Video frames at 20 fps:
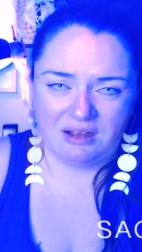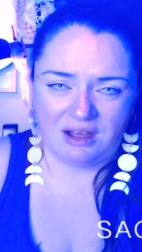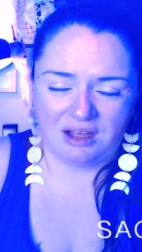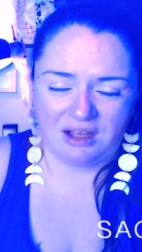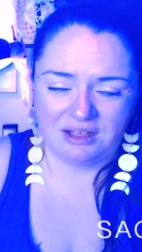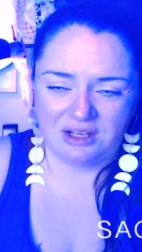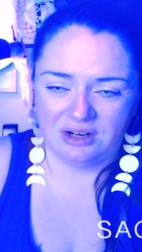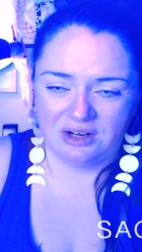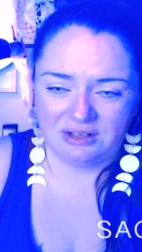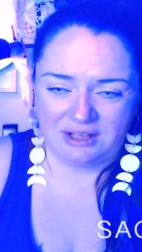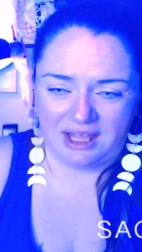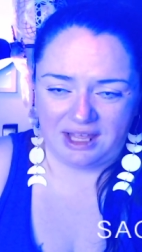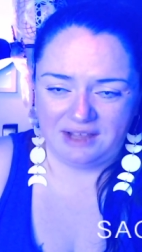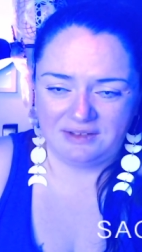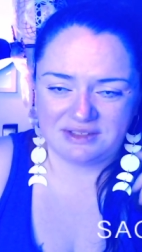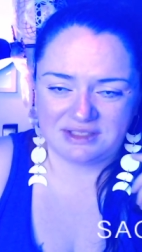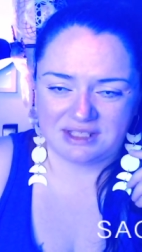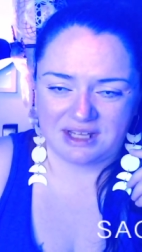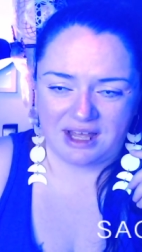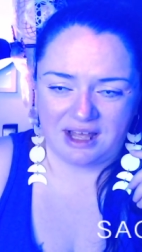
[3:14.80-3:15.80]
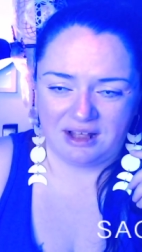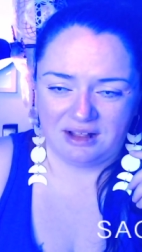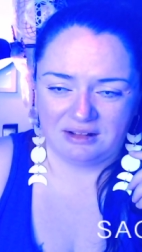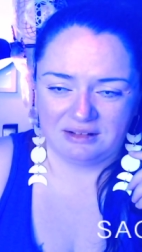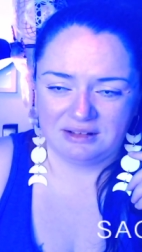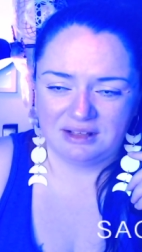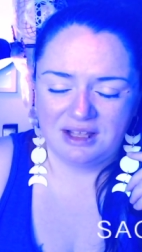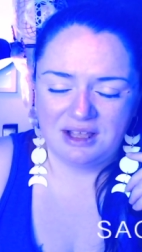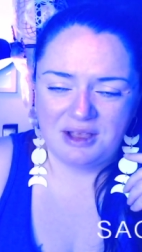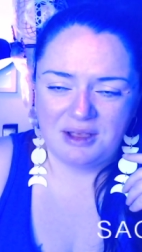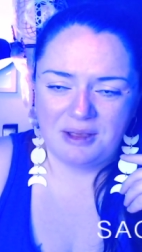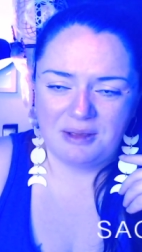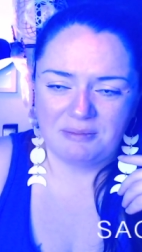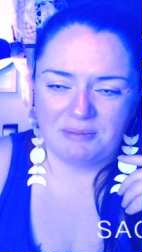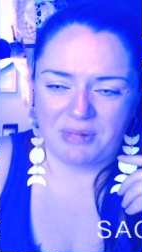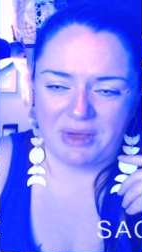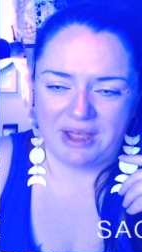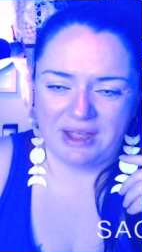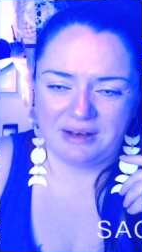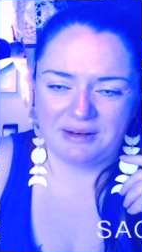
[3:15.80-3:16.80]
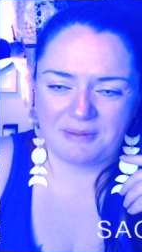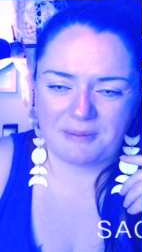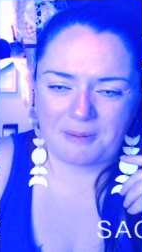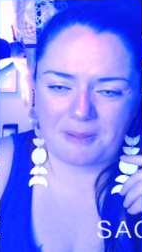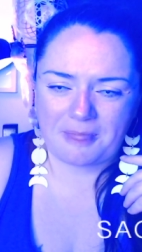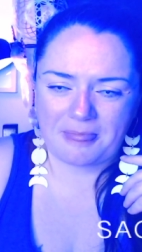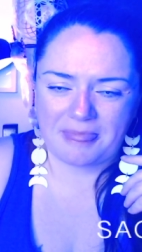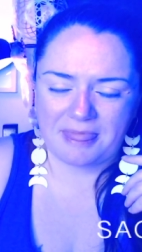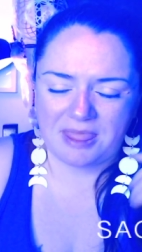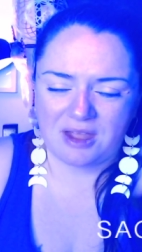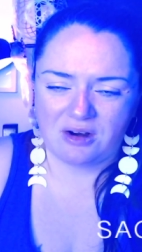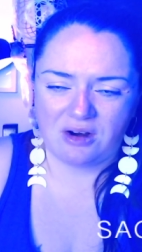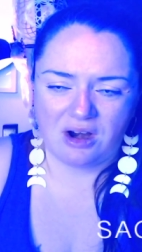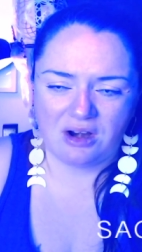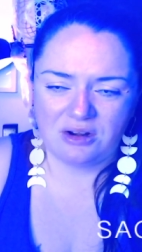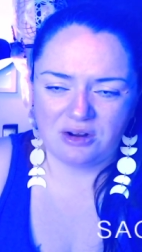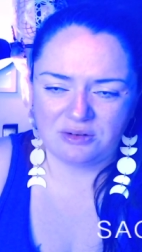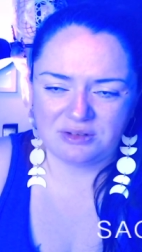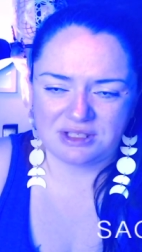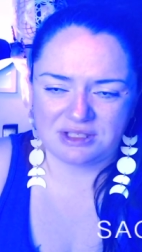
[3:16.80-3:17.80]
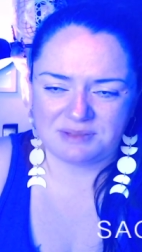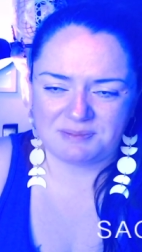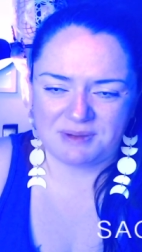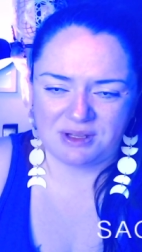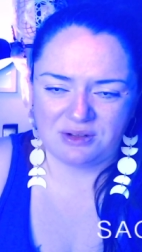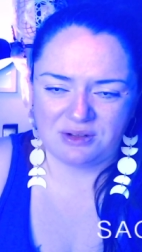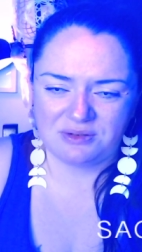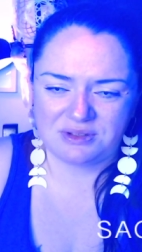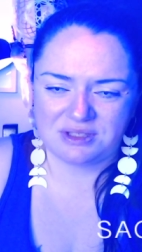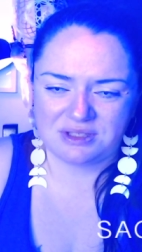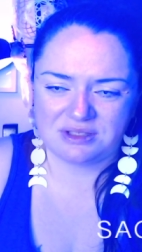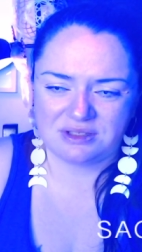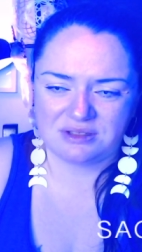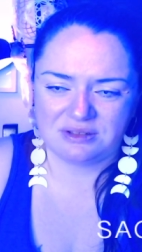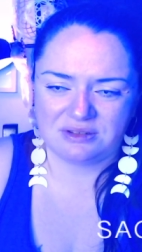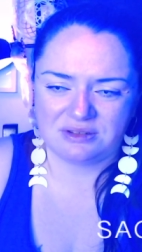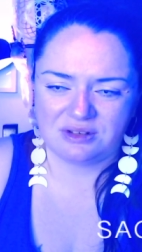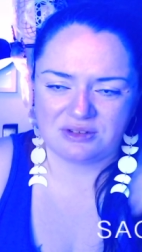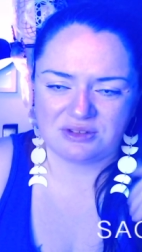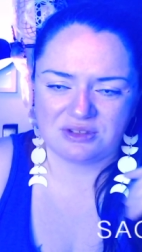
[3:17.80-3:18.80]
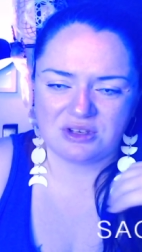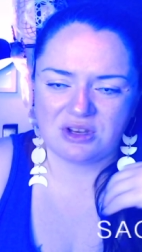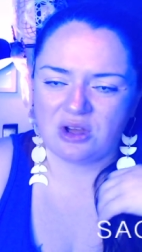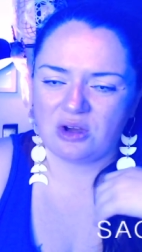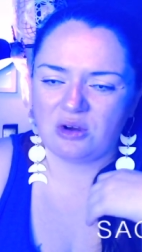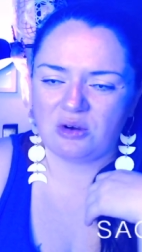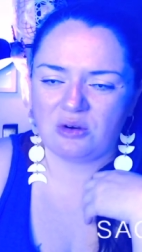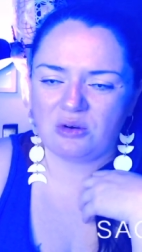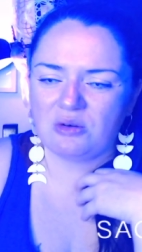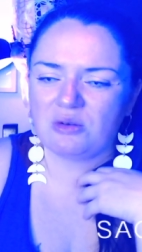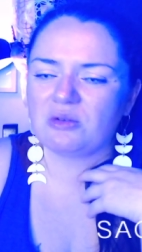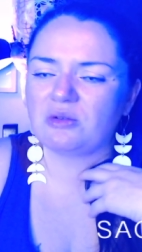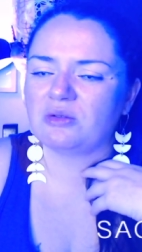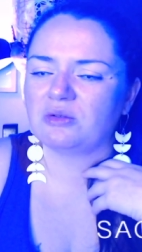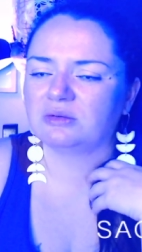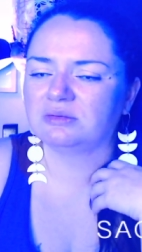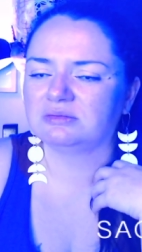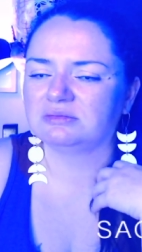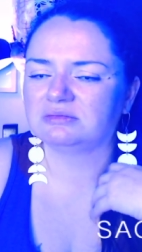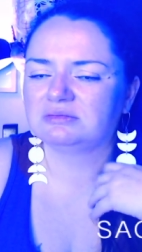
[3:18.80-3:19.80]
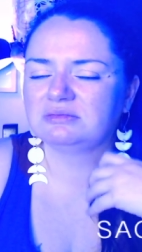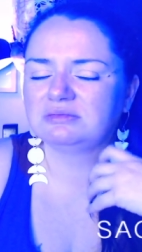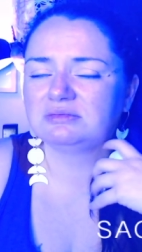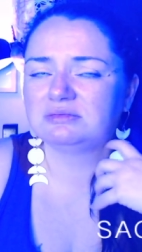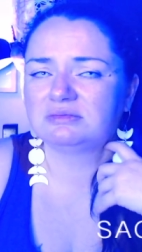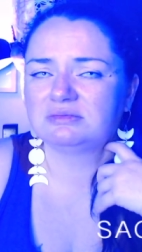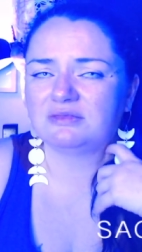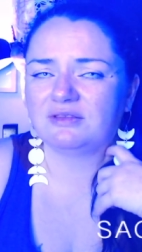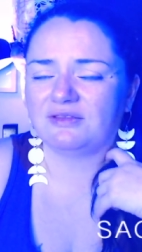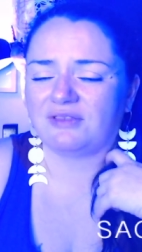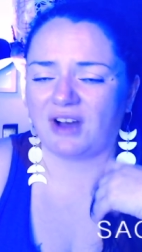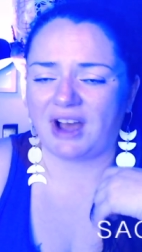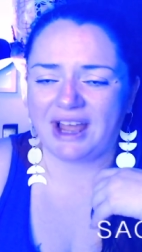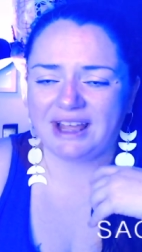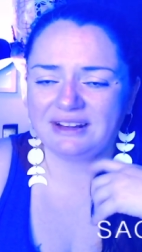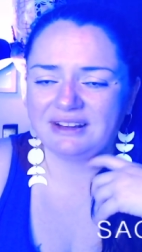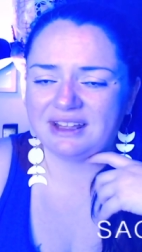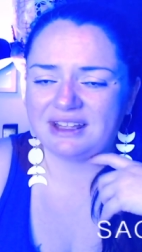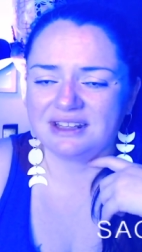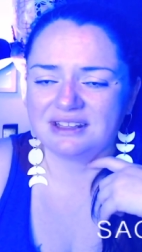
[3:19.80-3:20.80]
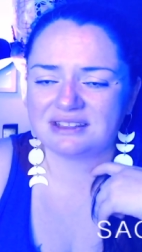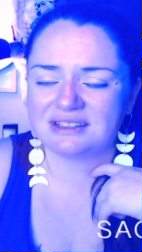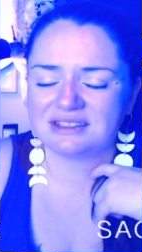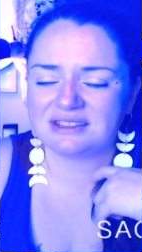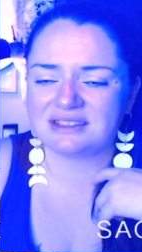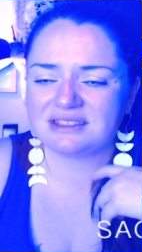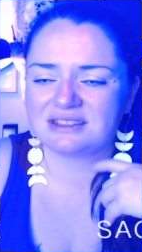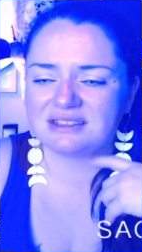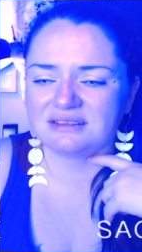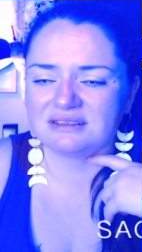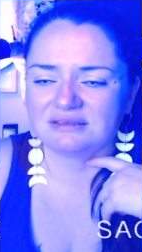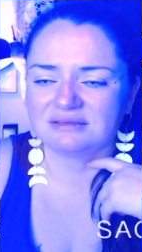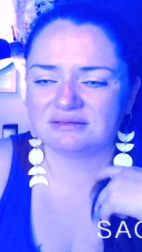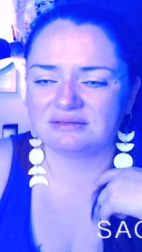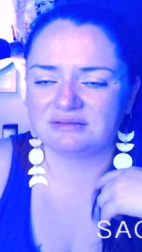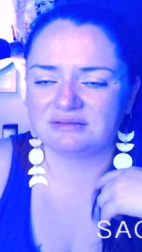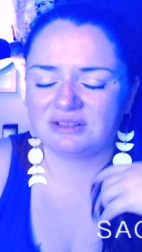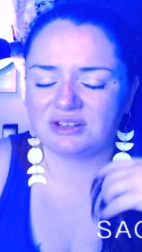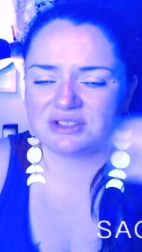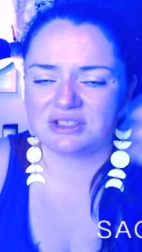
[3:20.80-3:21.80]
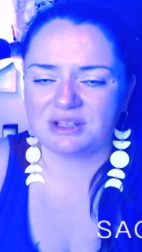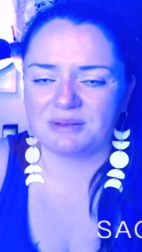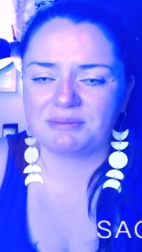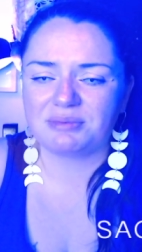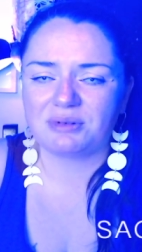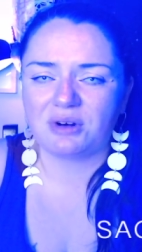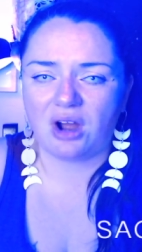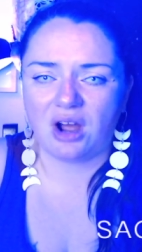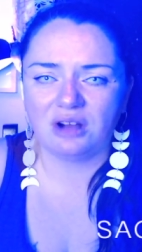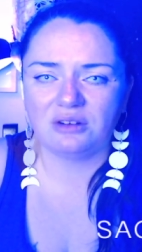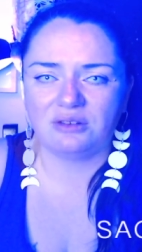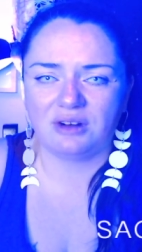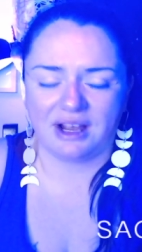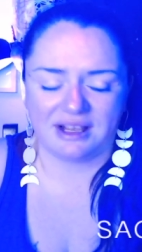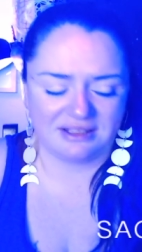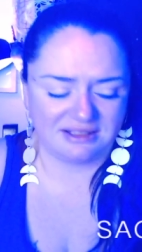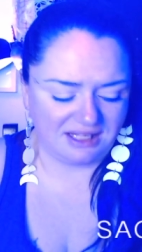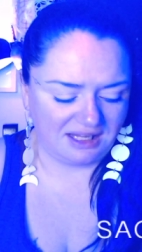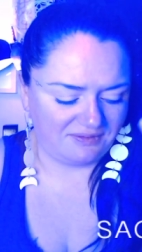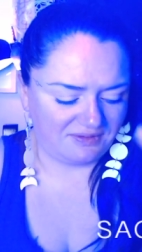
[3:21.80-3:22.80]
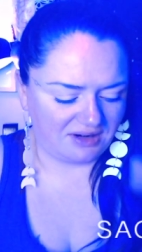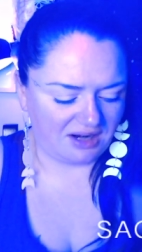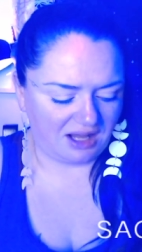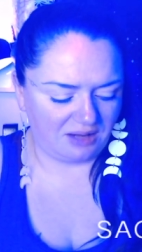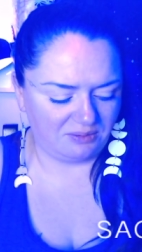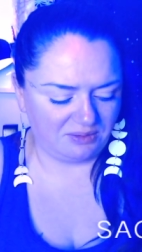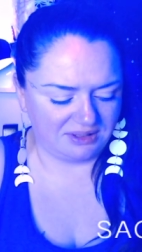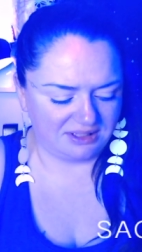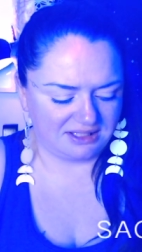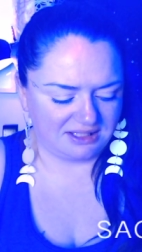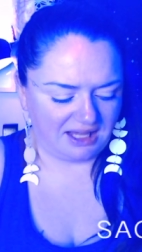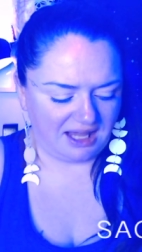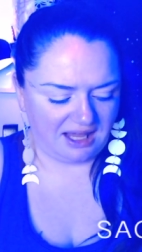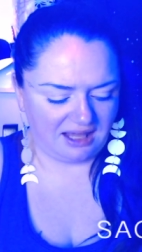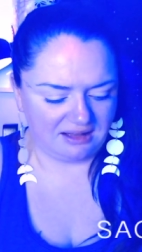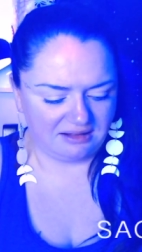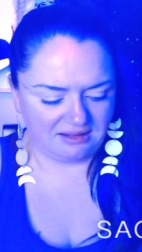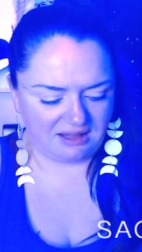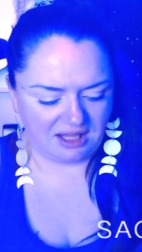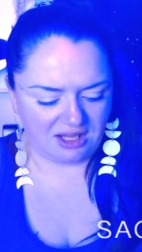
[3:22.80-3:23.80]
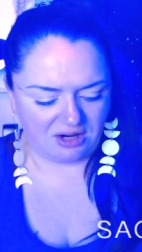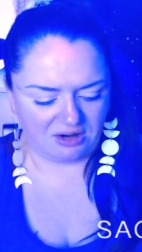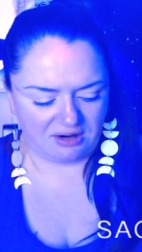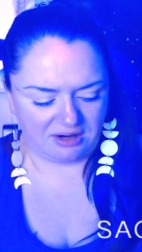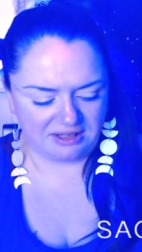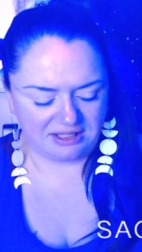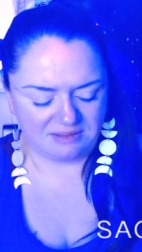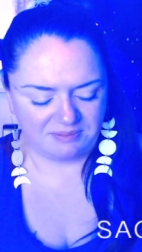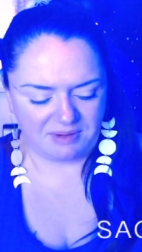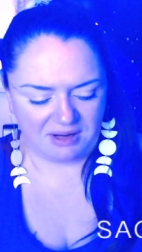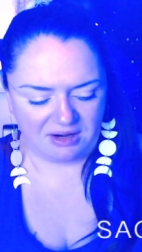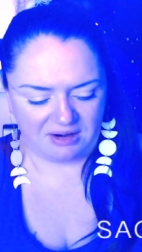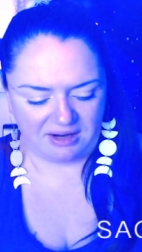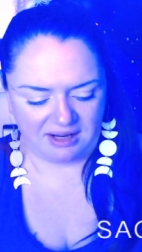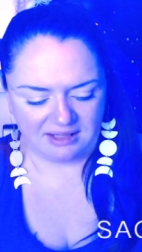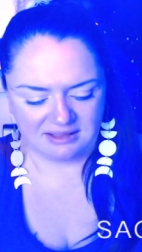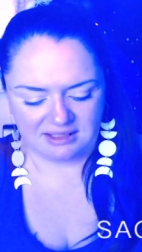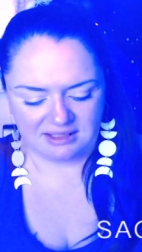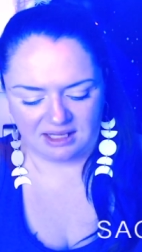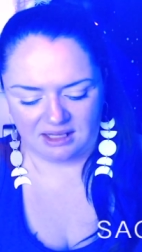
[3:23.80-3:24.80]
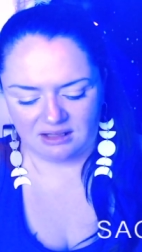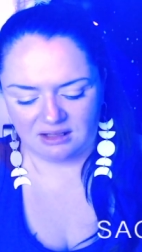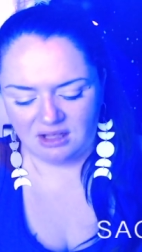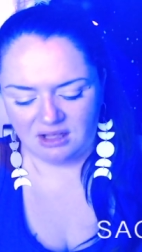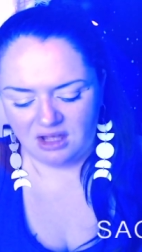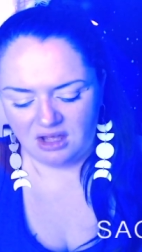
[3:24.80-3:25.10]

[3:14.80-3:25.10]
your lifestyle. But there are no disputes. There's no violence. There's some progress, even, I would say, that you're experiencing.